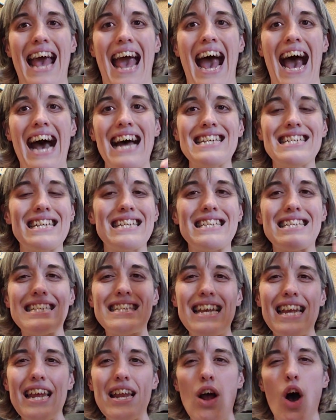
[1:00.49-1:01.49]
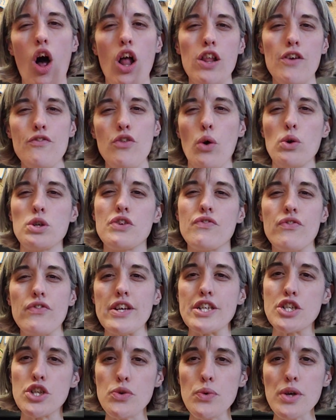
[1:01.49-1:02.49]
at and seeing all of those
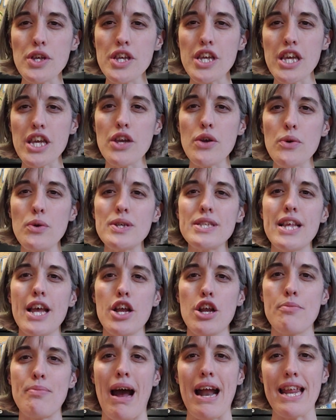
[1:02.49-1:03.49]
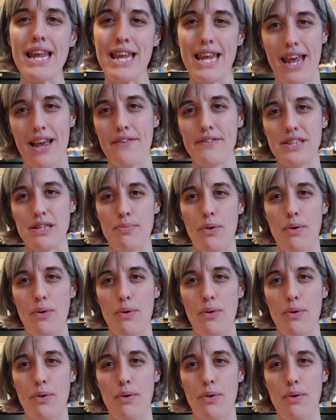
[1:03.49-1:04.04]
visual cues that your body gives